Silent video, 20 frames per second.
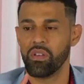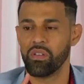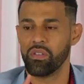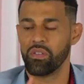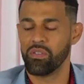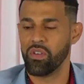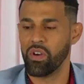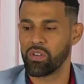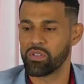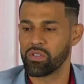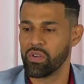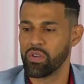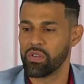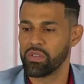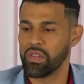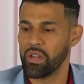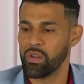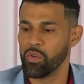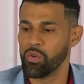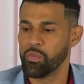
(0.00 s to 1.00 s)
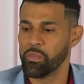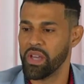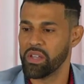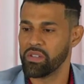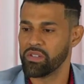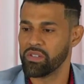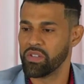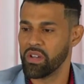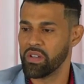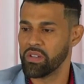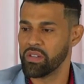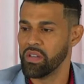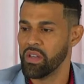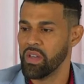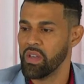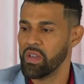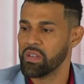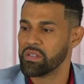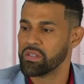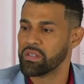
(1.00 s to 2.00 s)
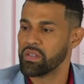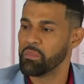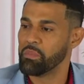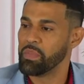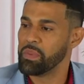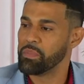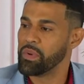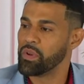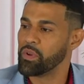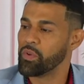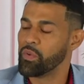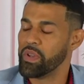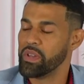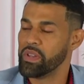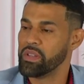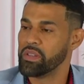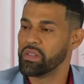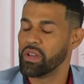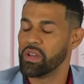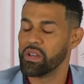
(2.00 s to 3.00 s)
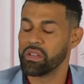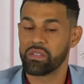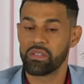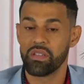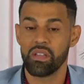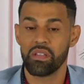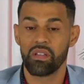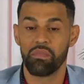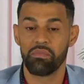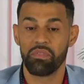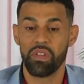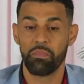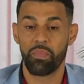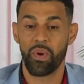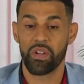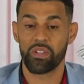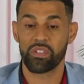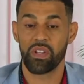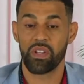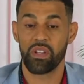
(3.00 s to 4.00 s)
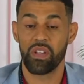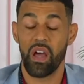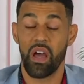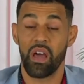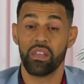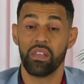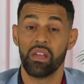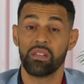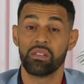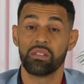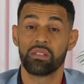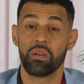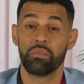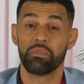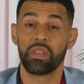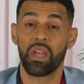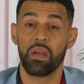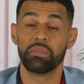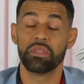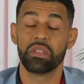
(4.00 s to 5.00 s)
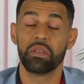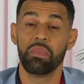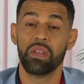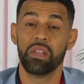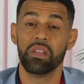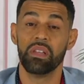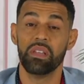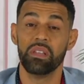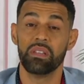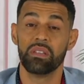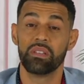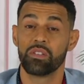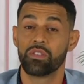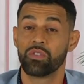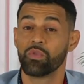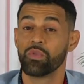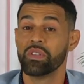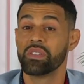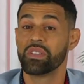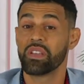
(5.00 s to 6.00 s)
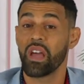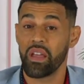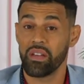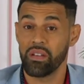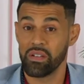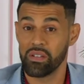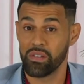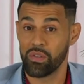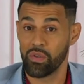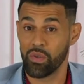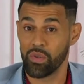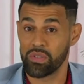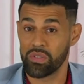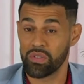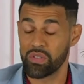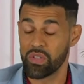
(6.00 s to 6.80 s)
Dr. Otello mentioned some people going into a state of depression, and then sometimes it may lead to suicidal thoughts.